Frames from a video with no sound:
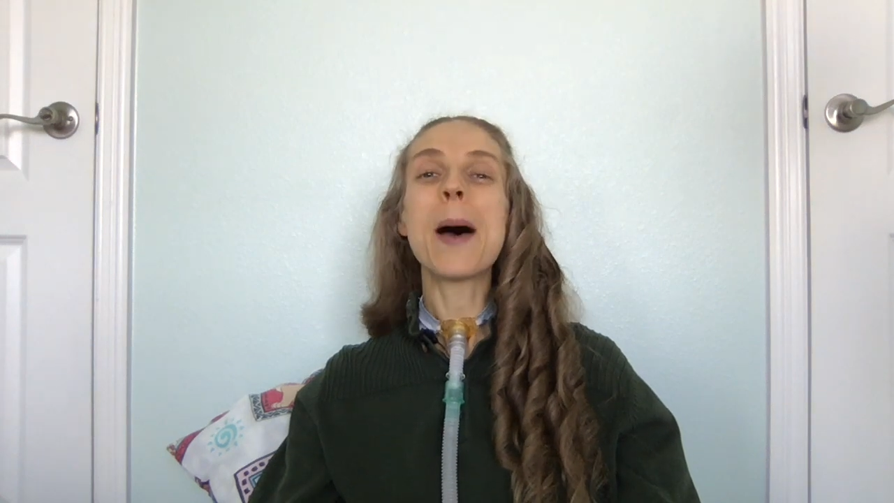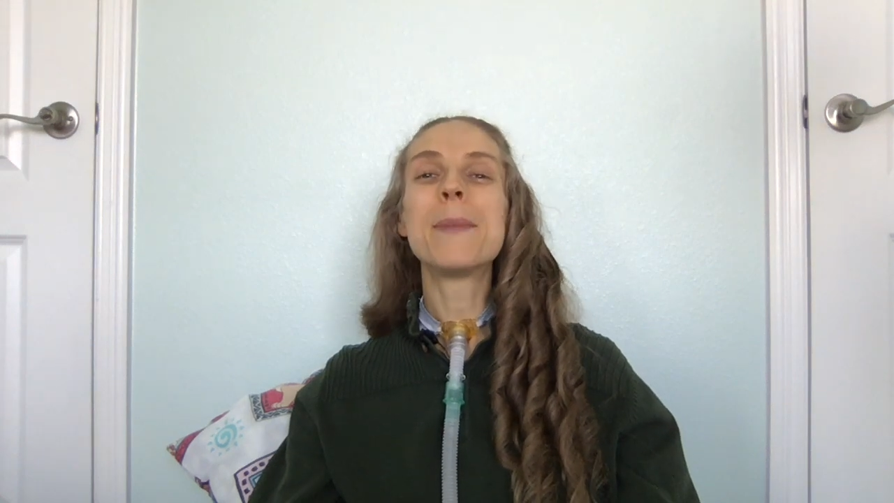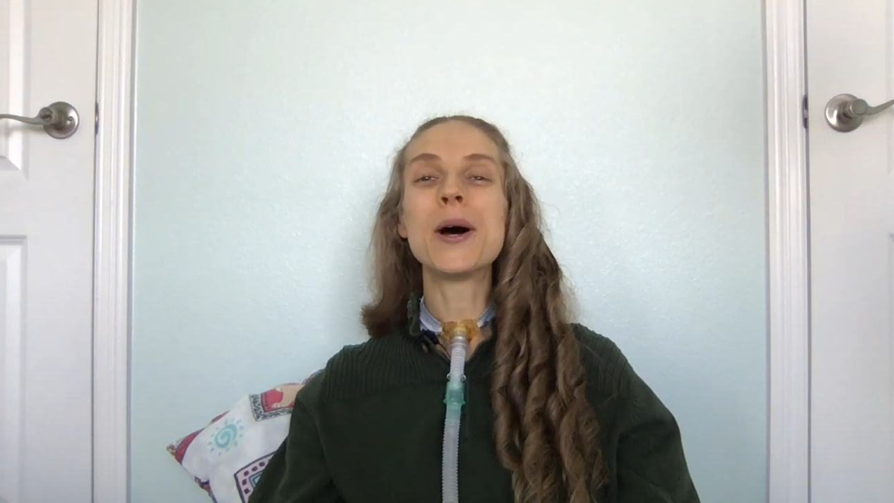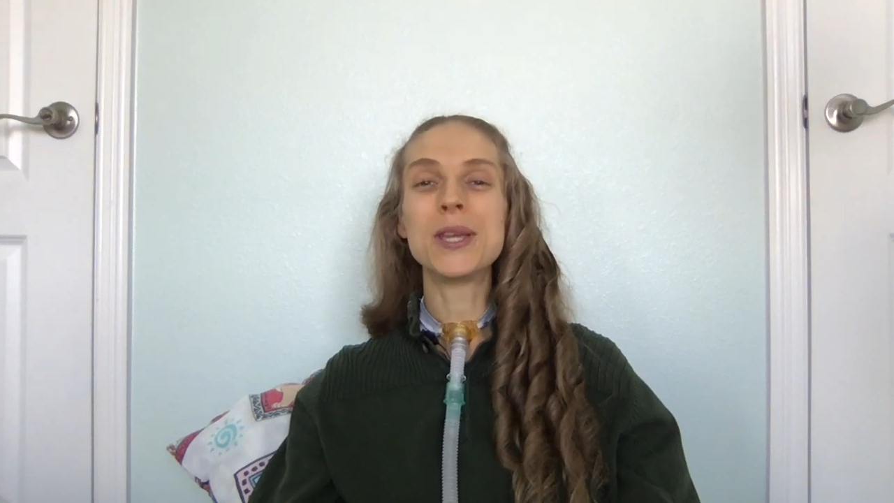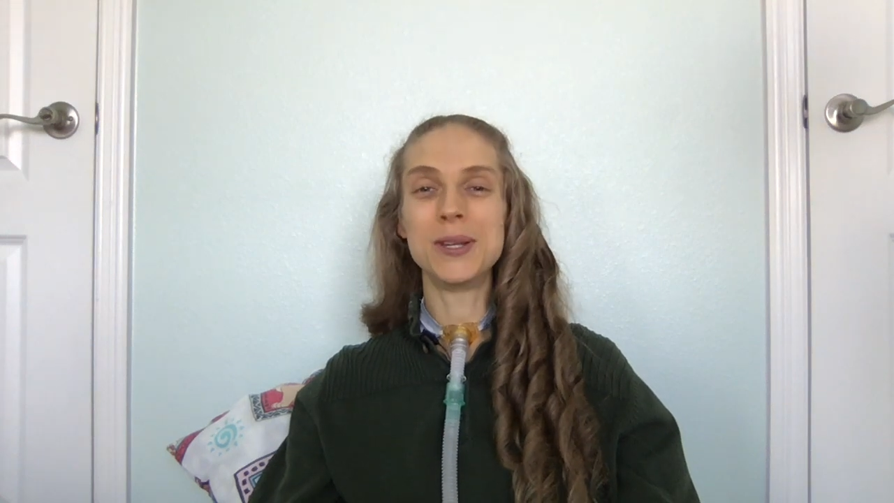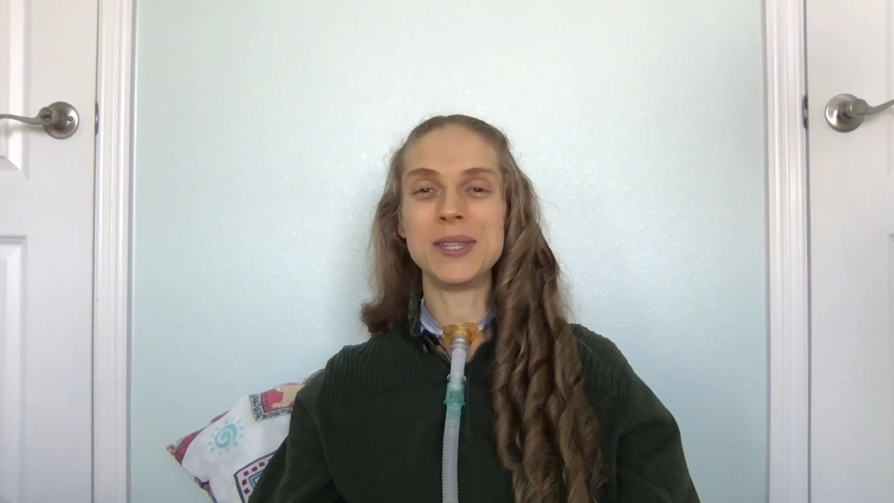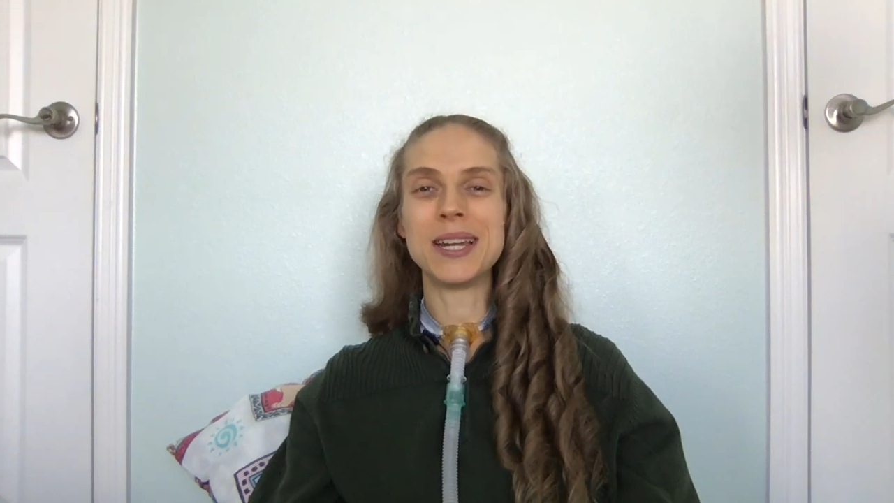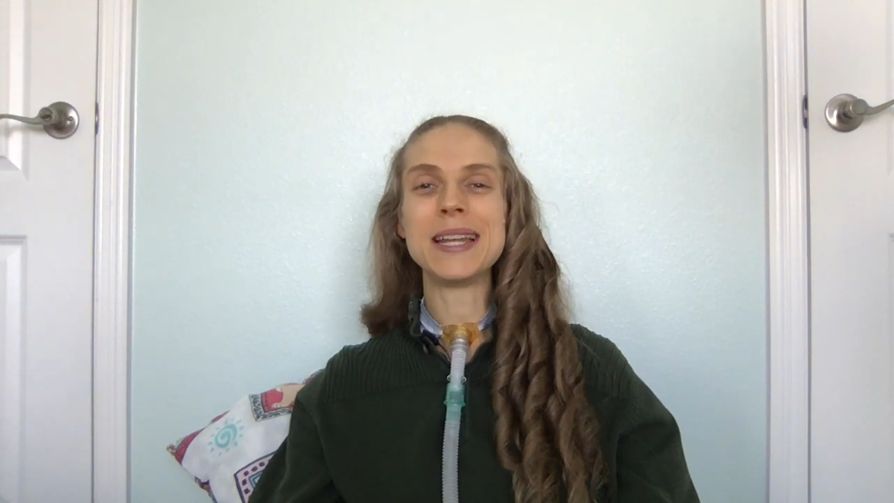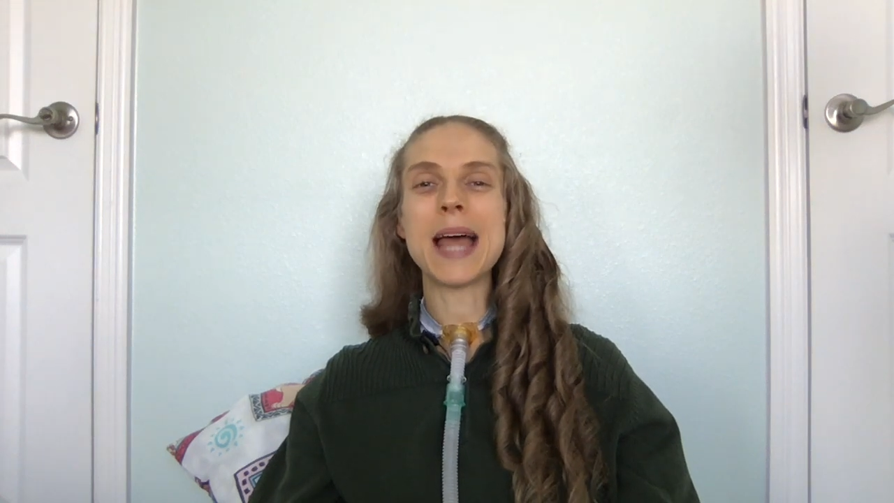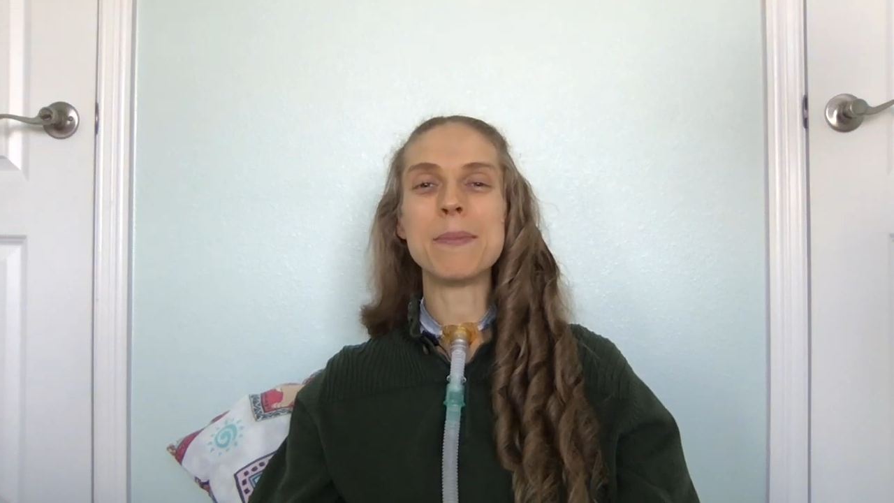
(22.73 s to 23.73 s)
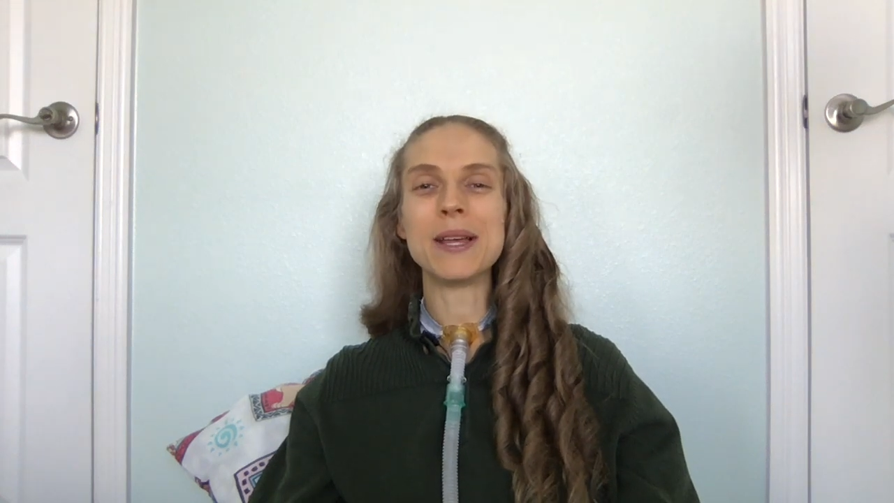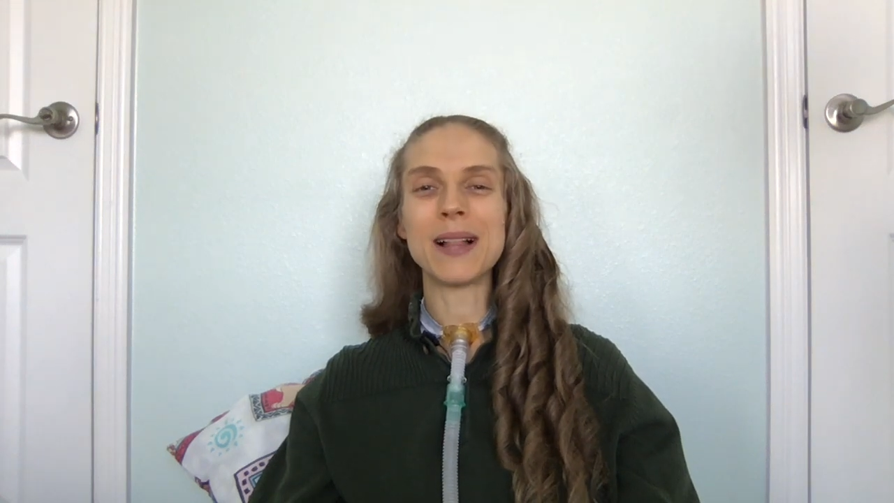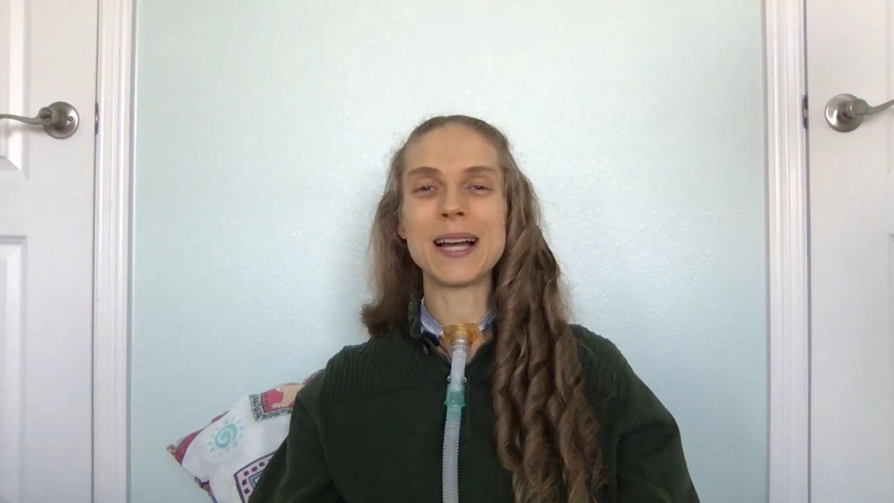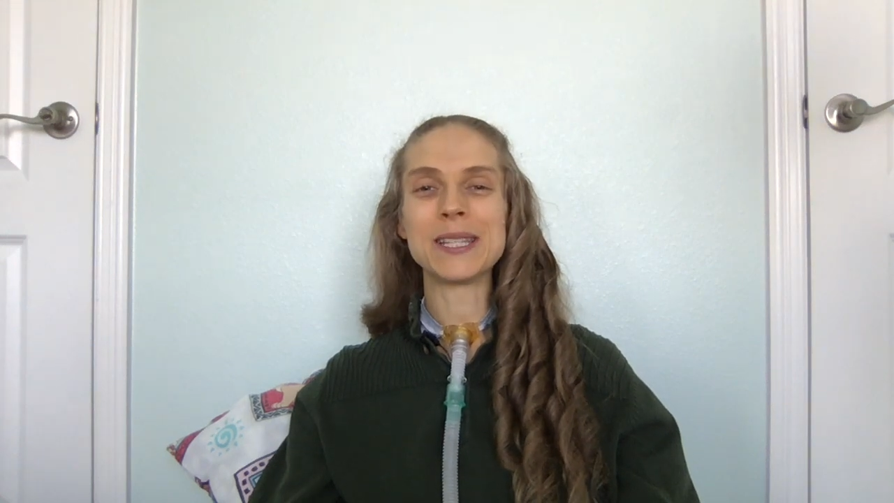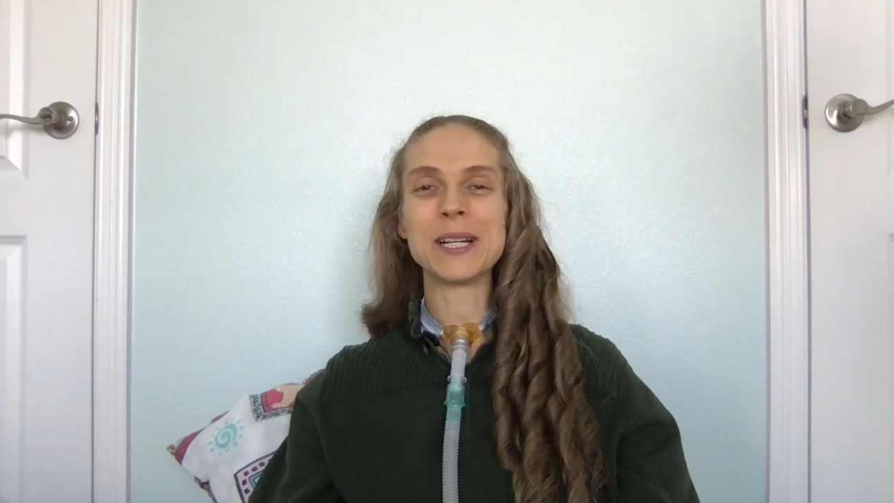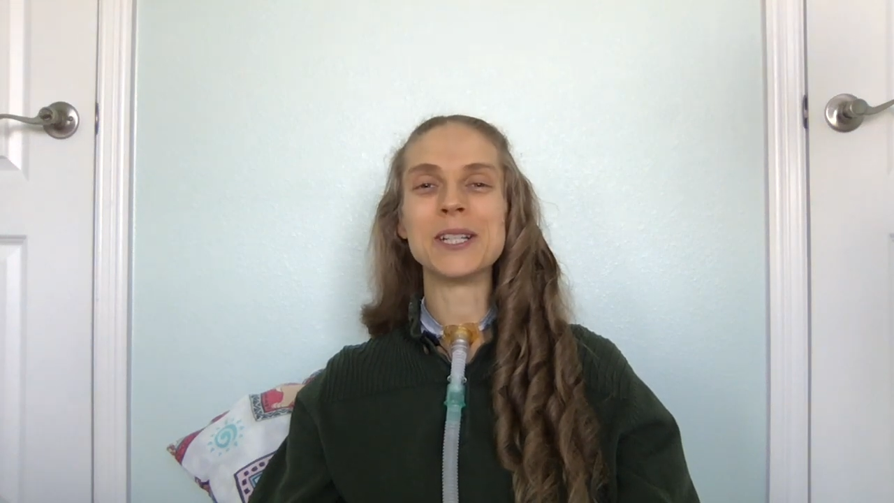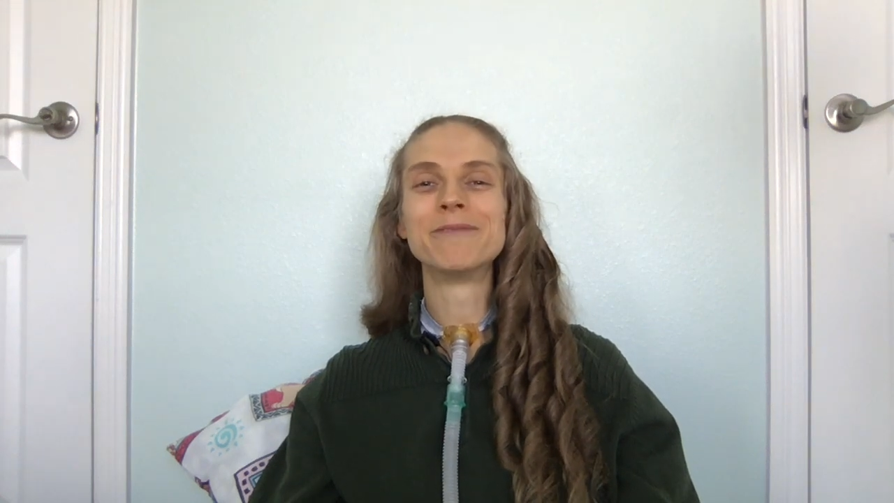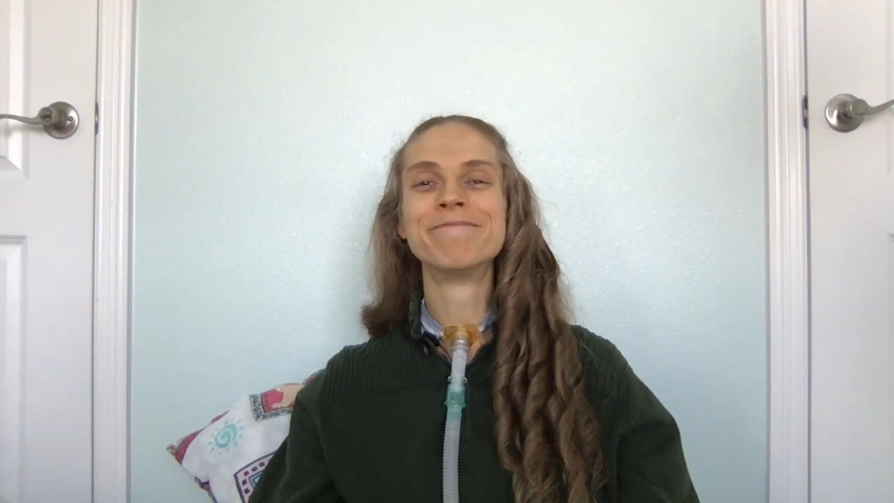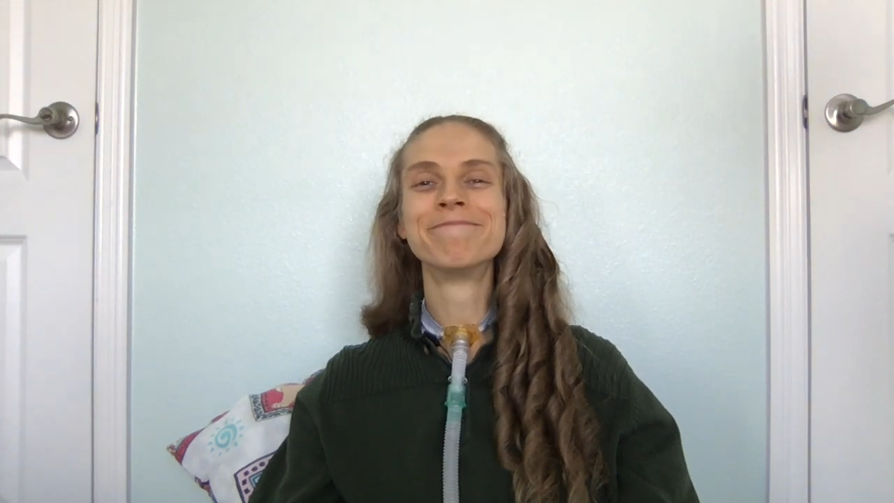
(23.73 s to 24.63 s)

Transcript: about using a nebulizer.